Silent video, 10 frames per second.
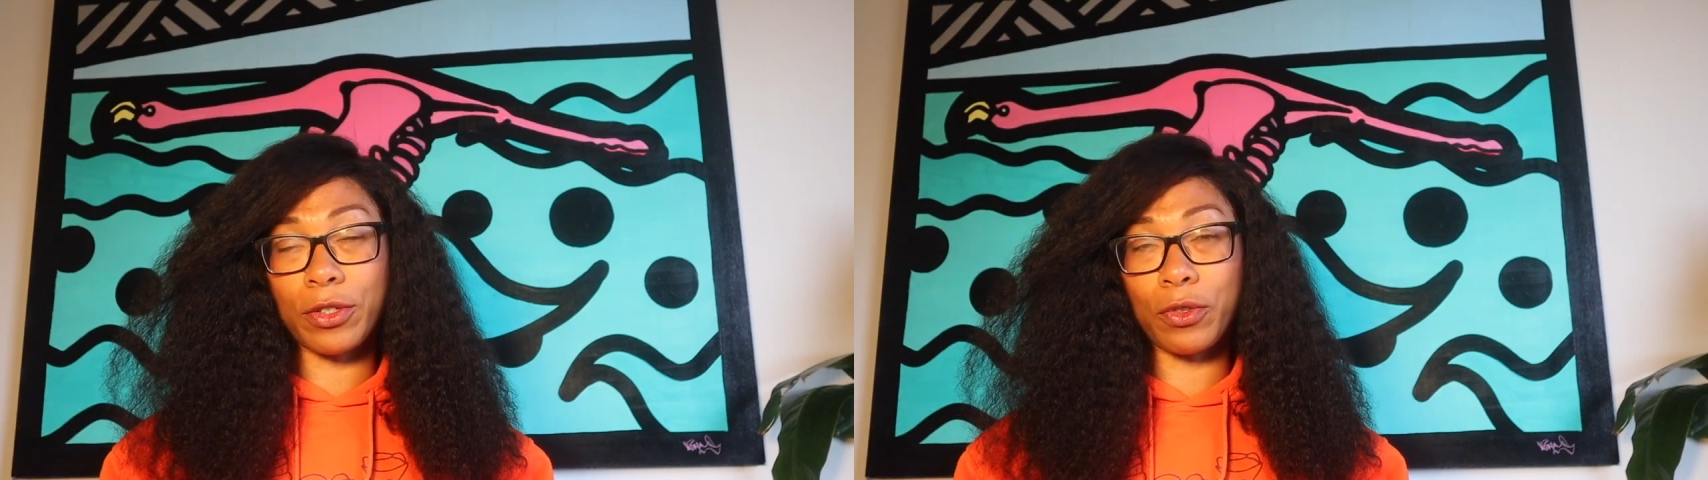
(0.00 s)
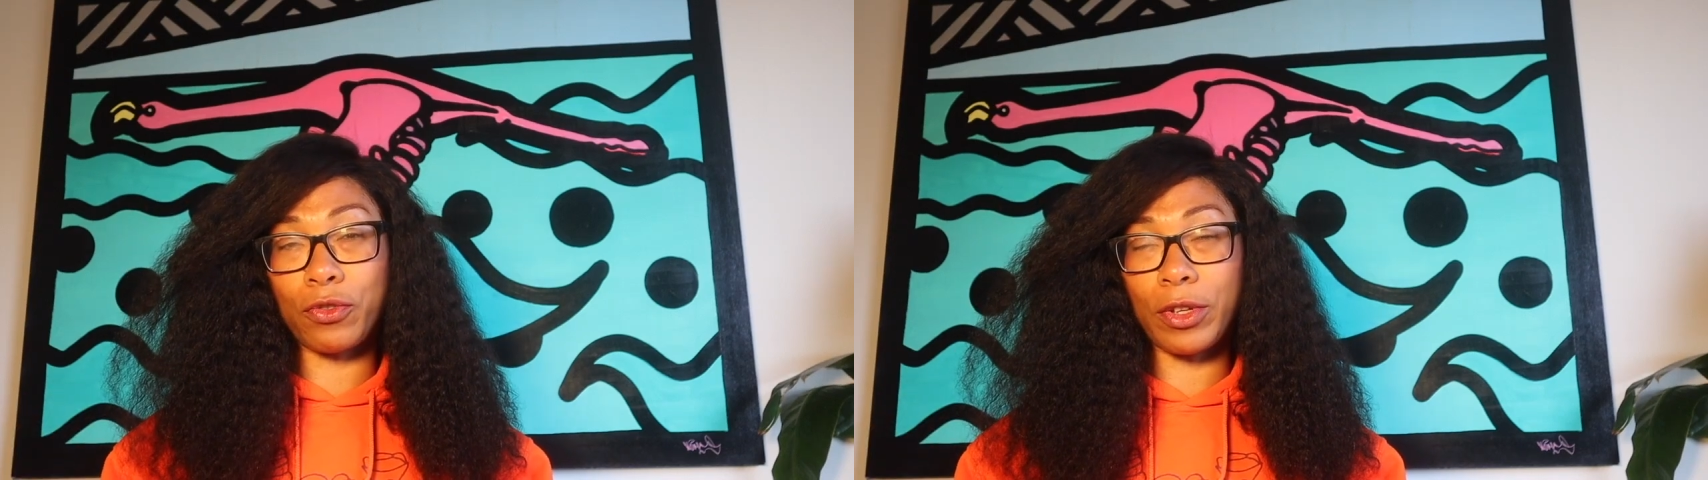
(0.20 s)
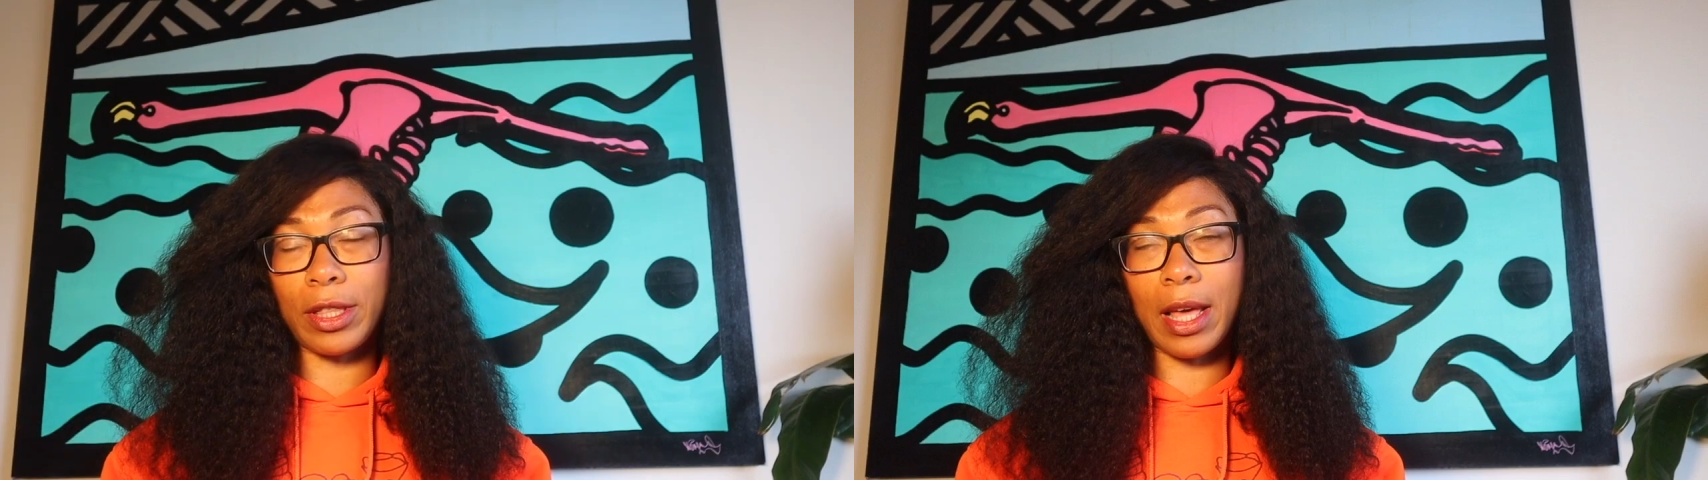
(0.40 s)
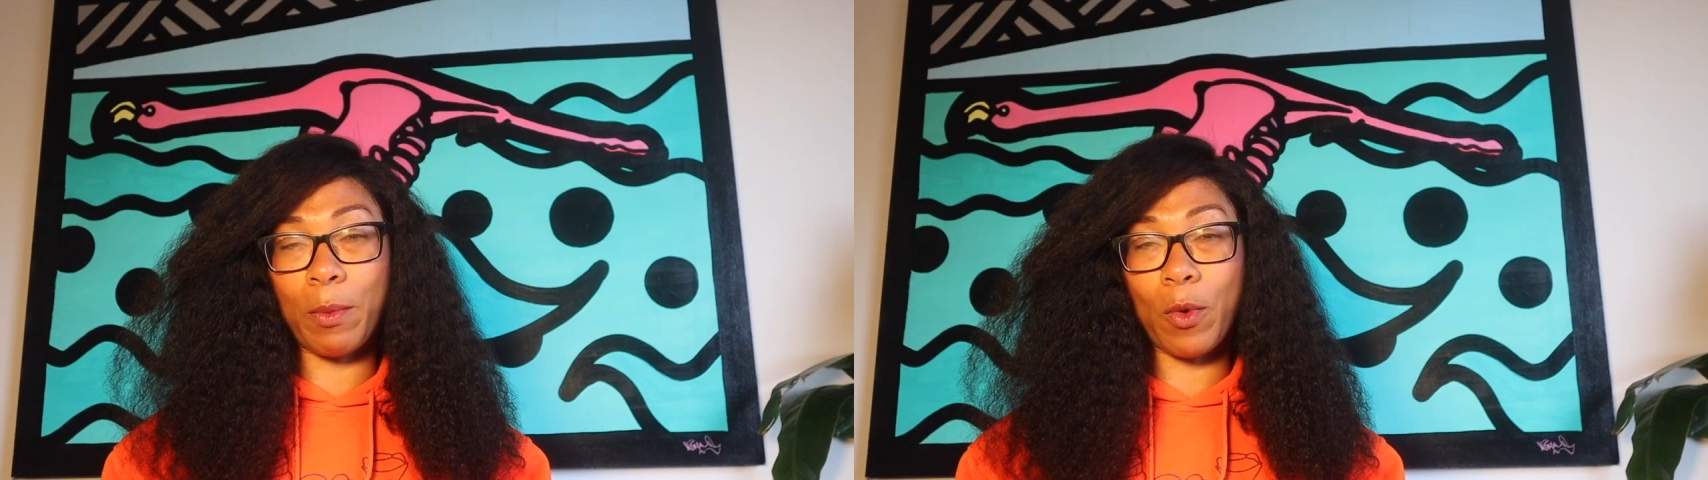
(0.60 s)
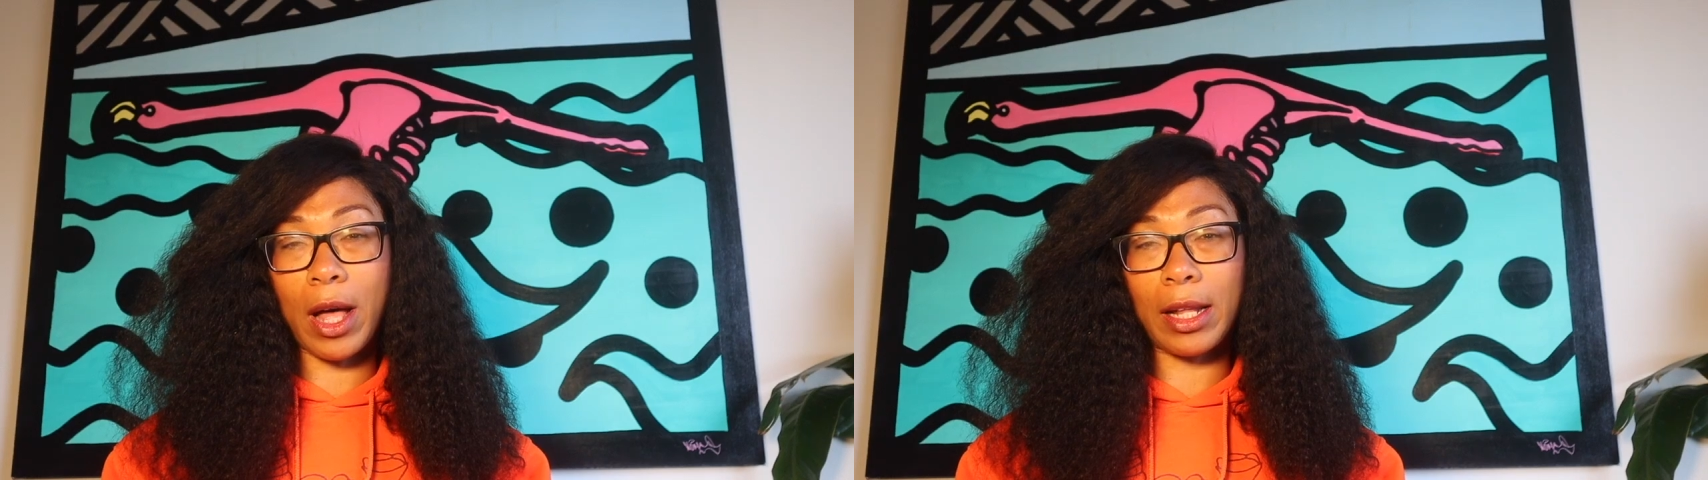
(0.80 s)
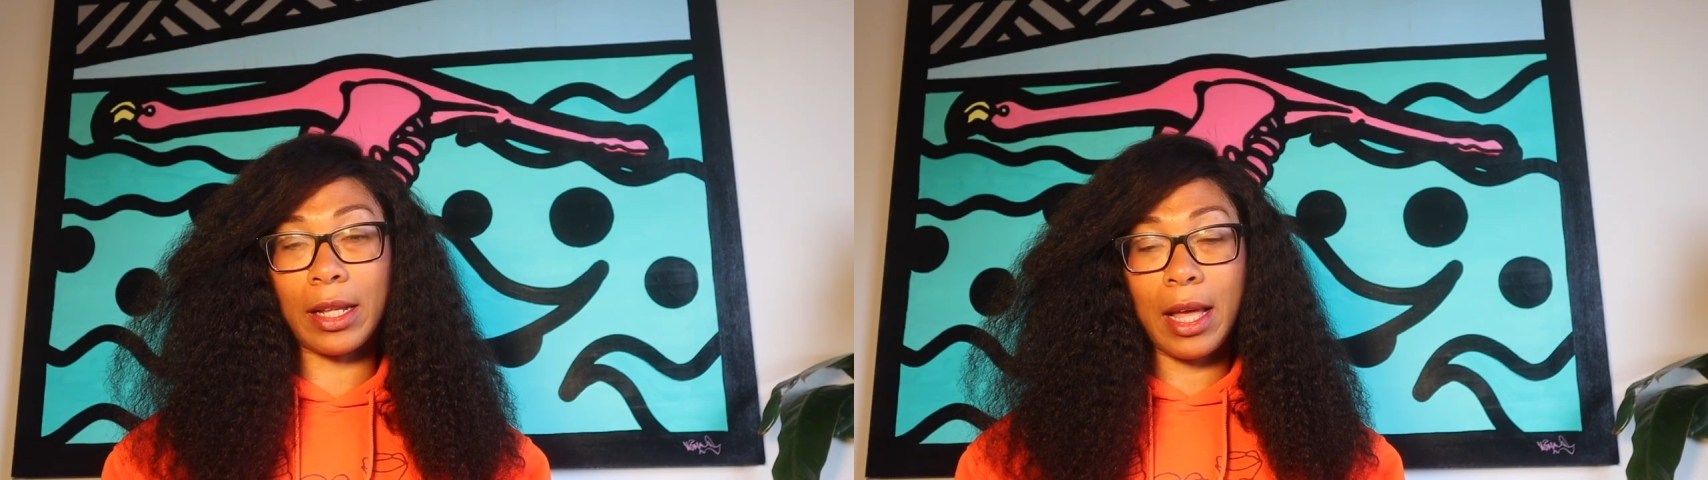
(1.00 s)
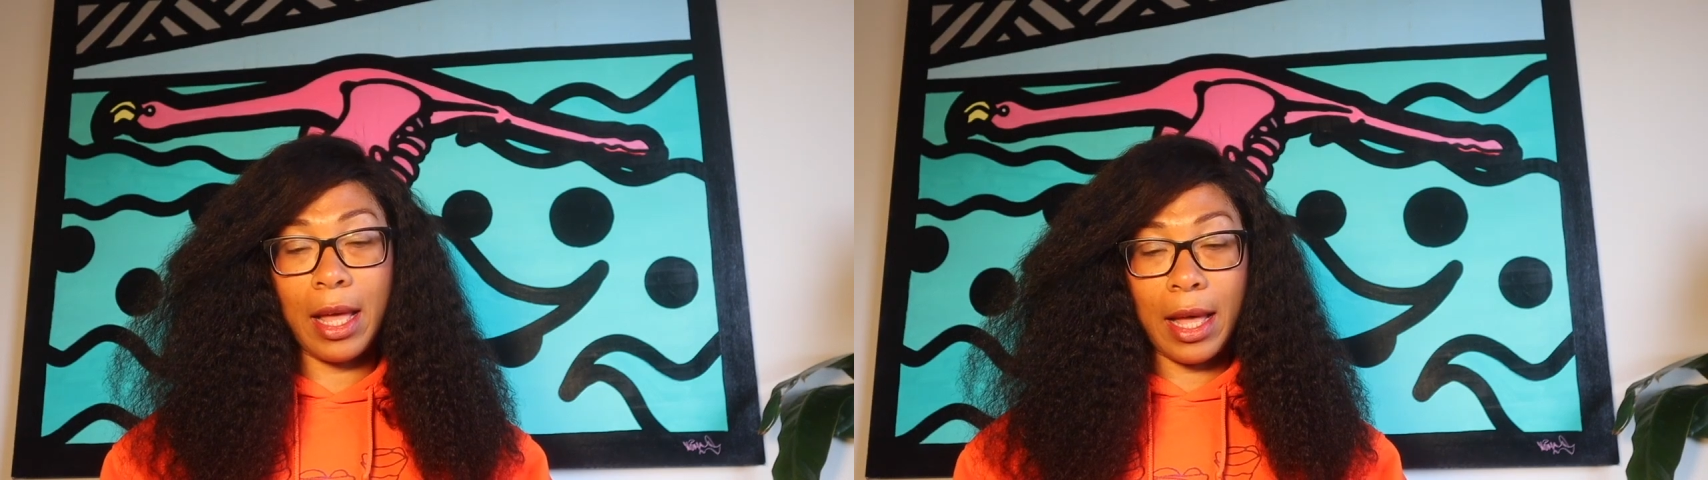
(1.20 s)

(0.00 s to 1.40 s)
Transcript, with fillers: as you treat them well.